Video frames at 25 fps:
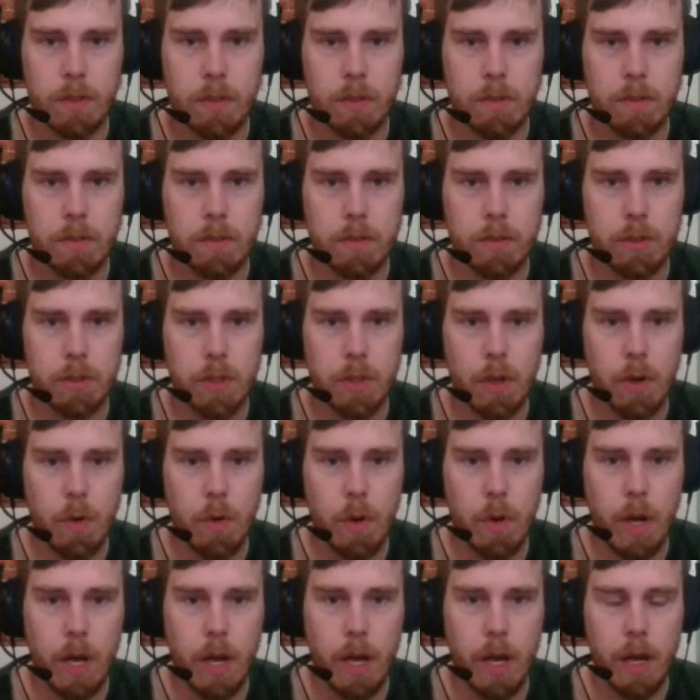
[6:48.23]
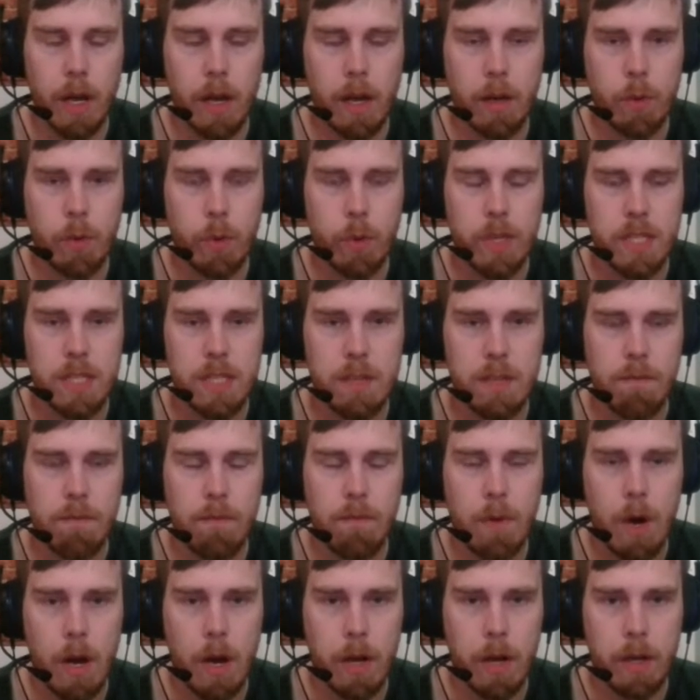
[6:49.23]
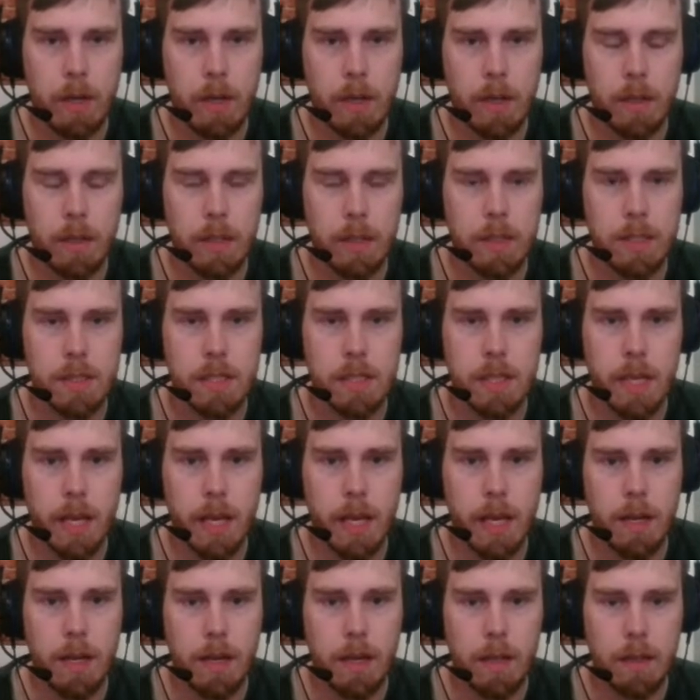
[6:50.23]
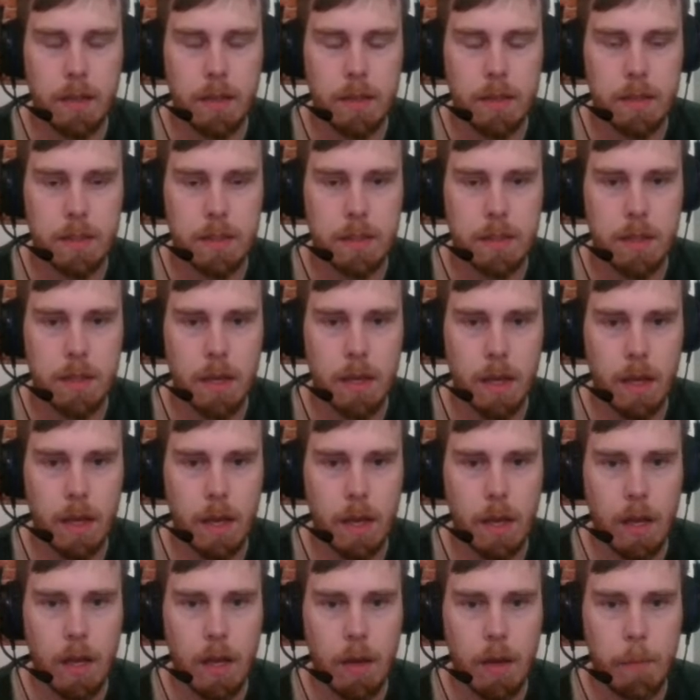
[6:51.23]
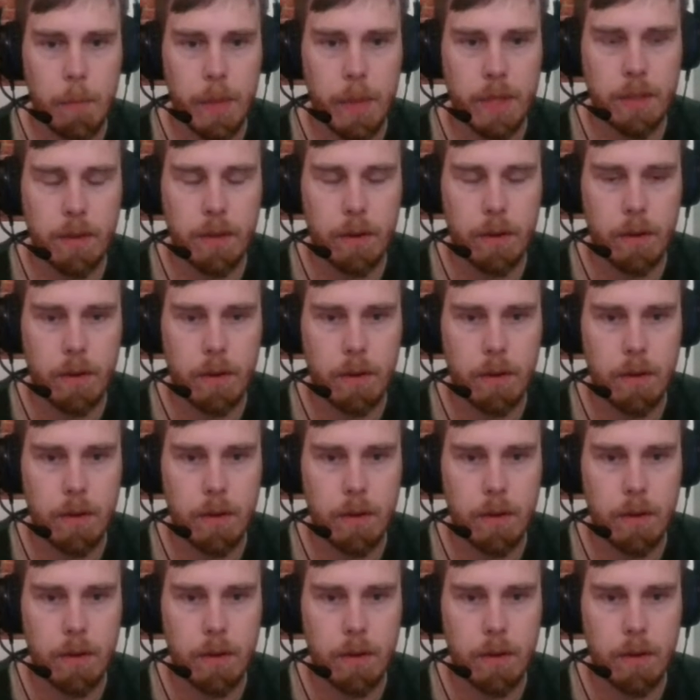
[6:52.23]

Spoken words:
So queen c1 instead is better,